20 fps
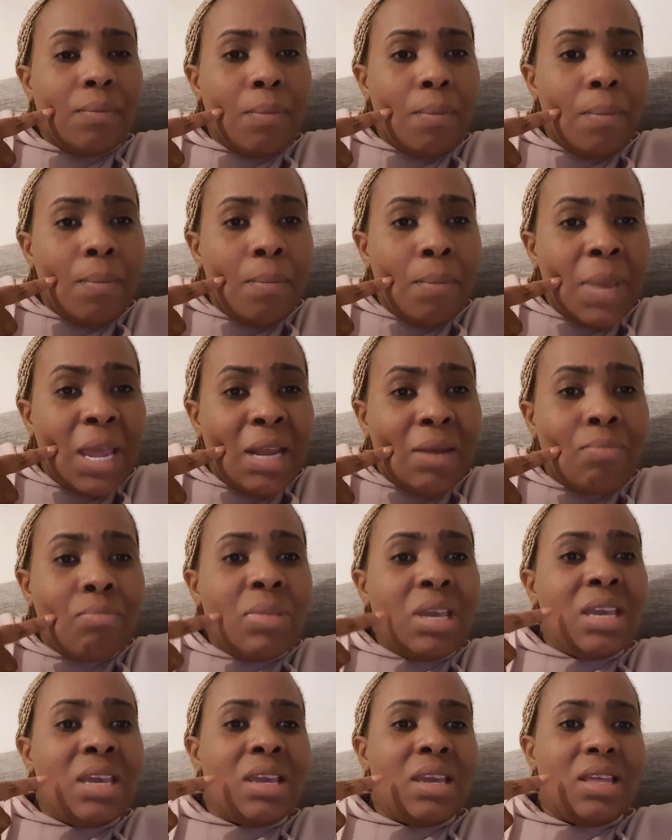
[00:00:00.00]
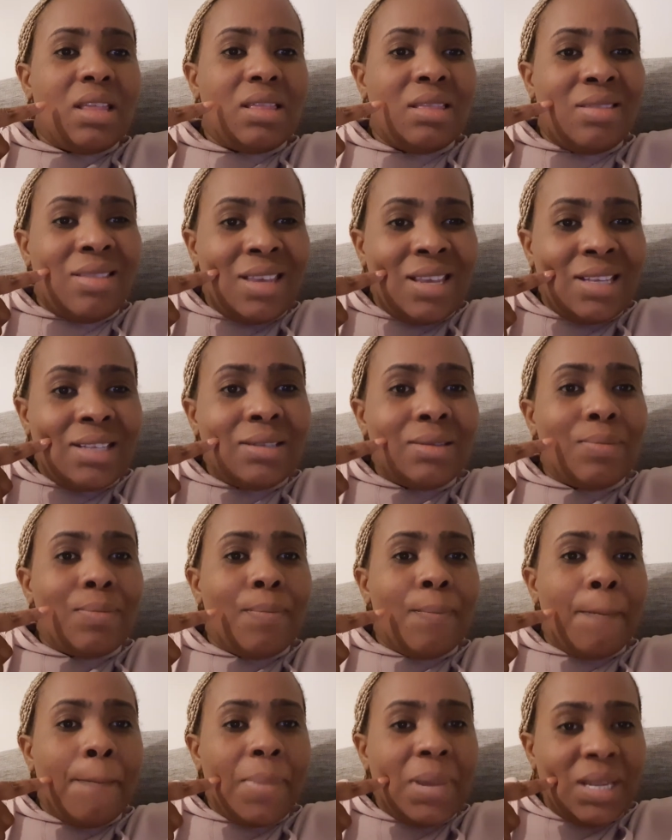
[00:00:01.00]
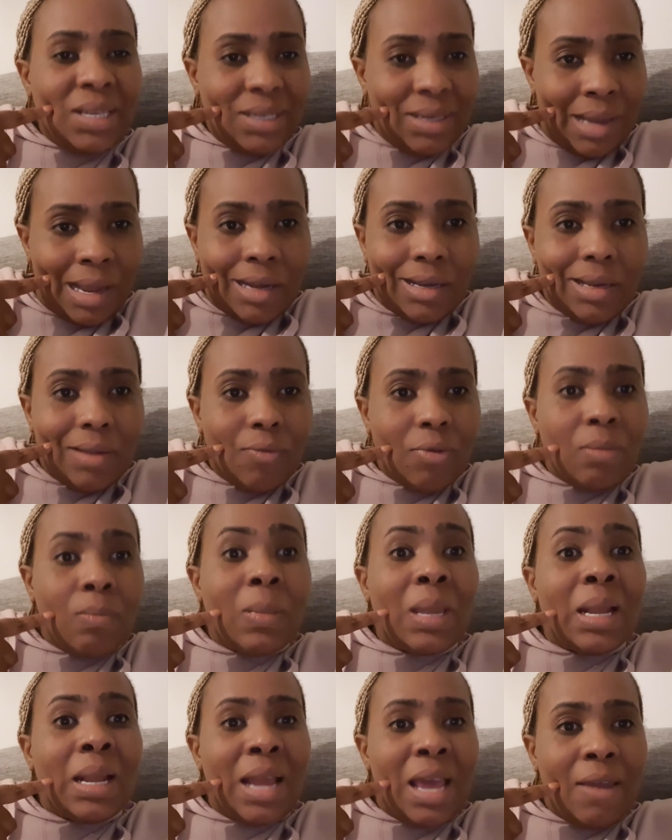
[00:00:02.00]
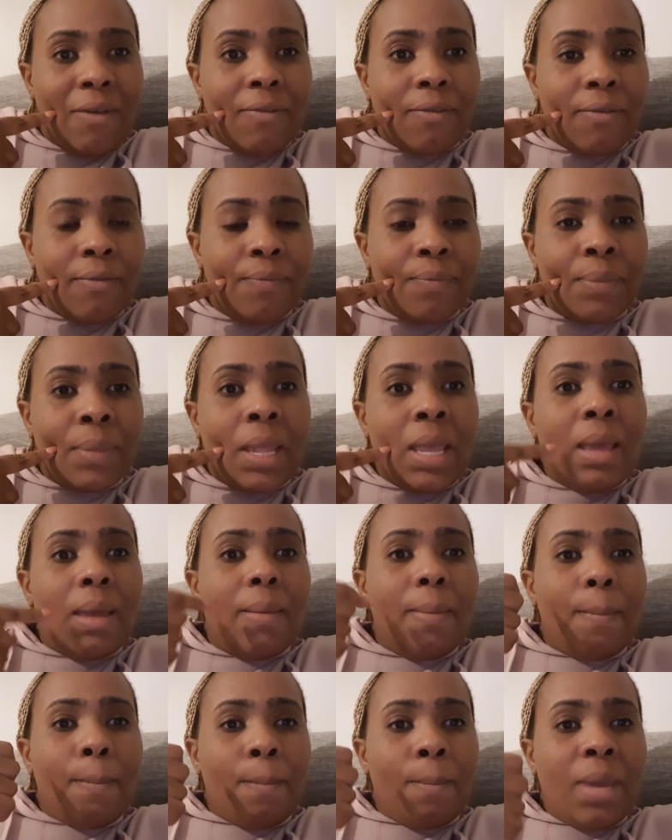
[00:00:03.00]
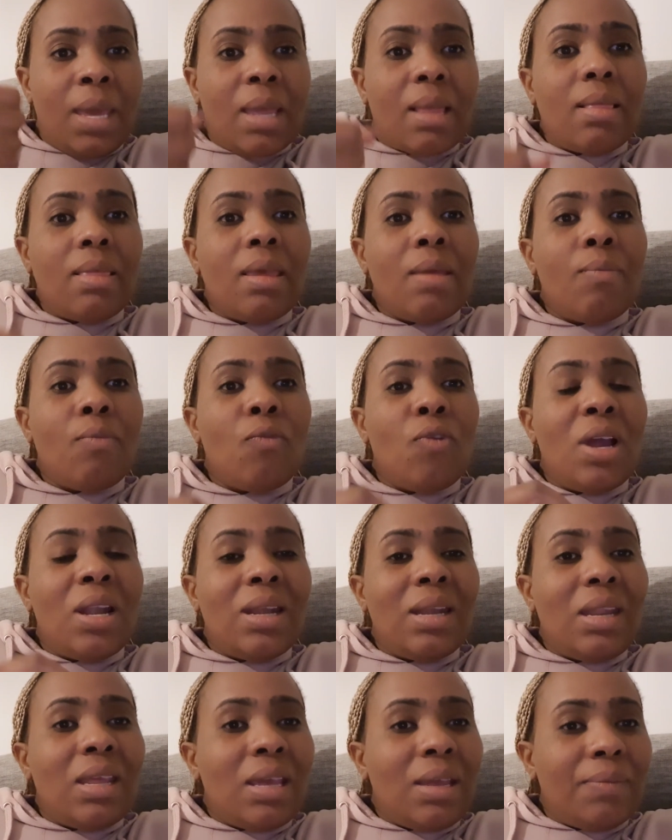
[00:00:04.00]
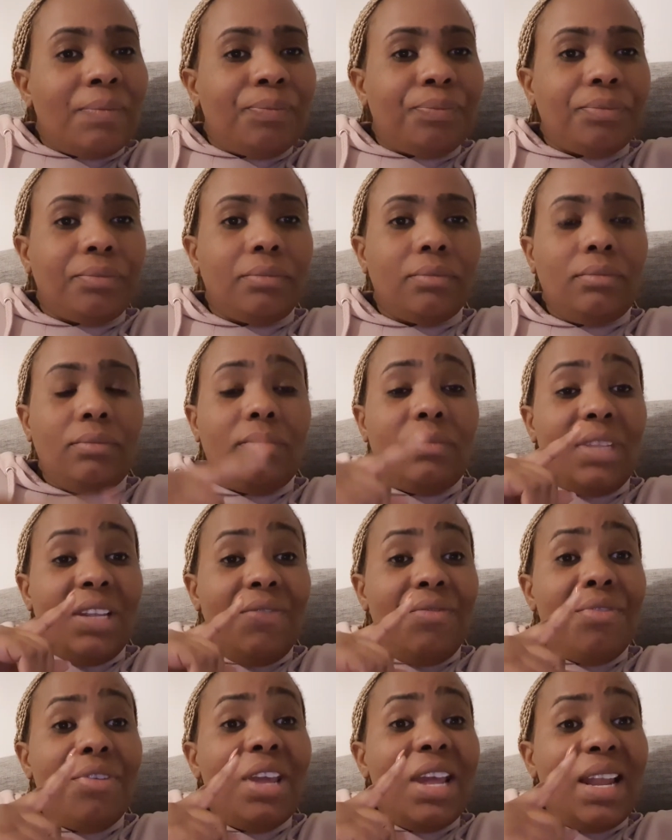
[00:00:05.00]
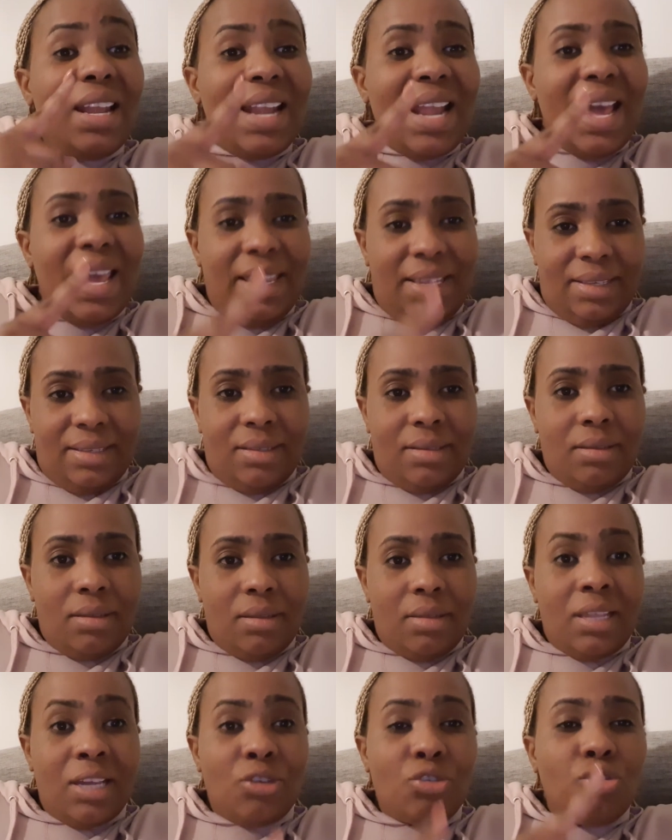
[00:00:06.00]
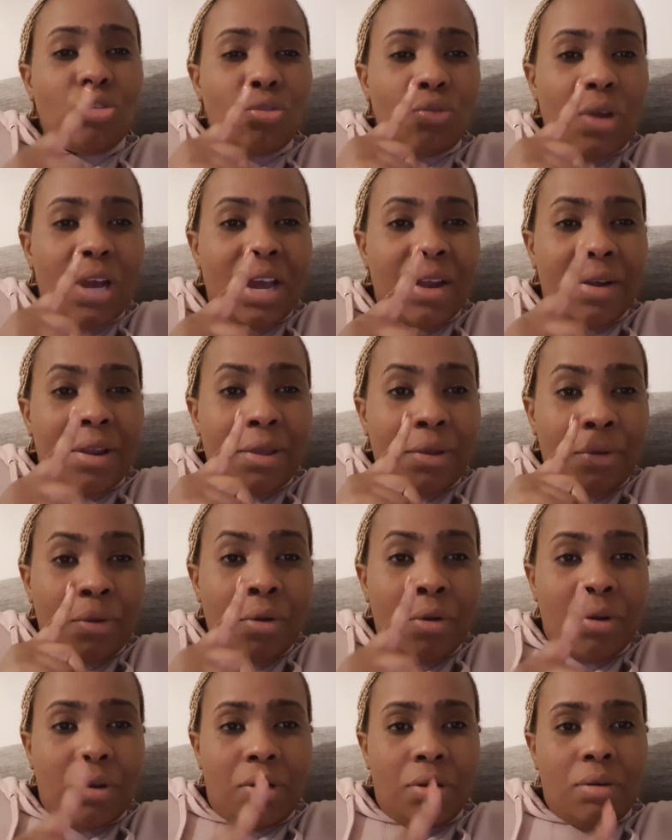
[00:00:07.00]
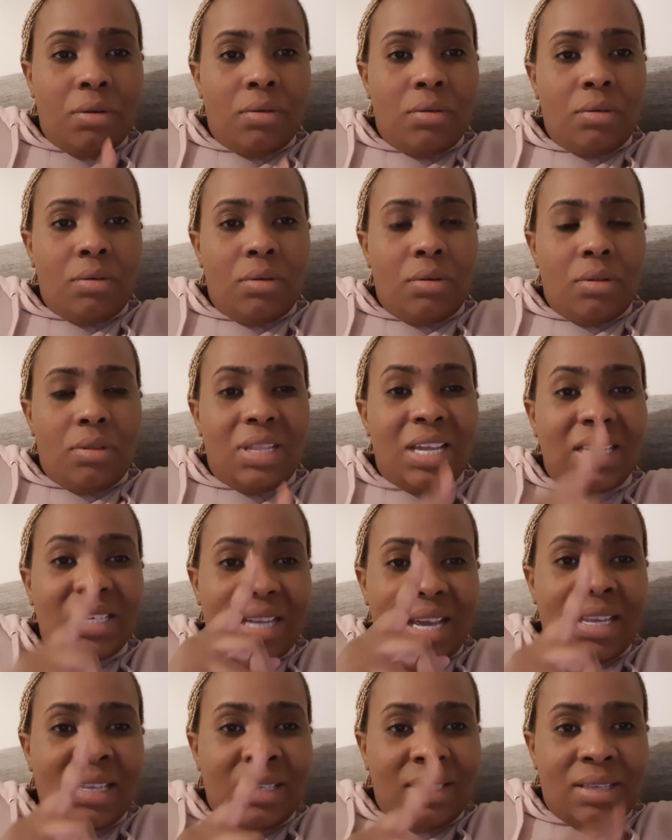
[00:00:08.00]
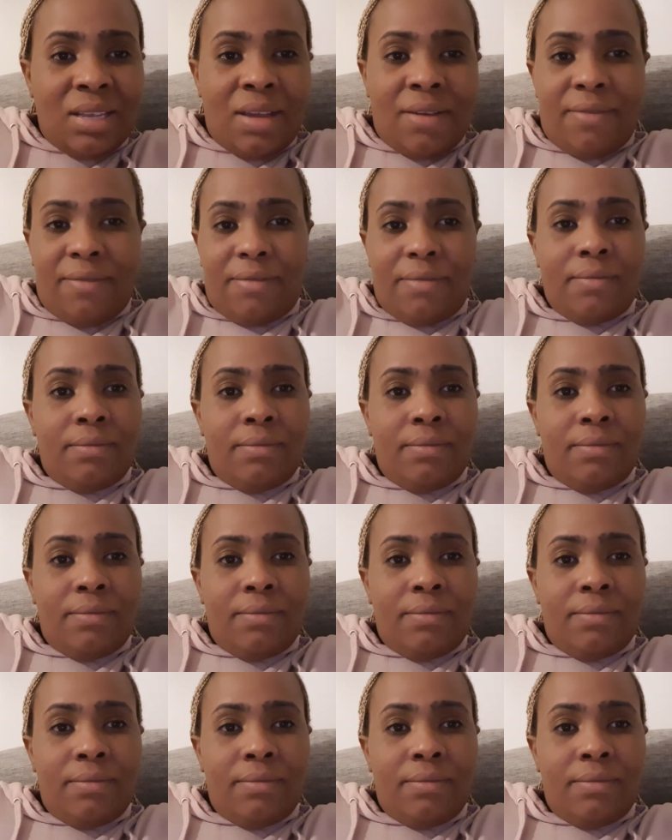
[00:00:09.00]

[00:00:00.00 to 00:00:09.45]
made me this bitter with my life, make them one day realize that you are a God that I serve.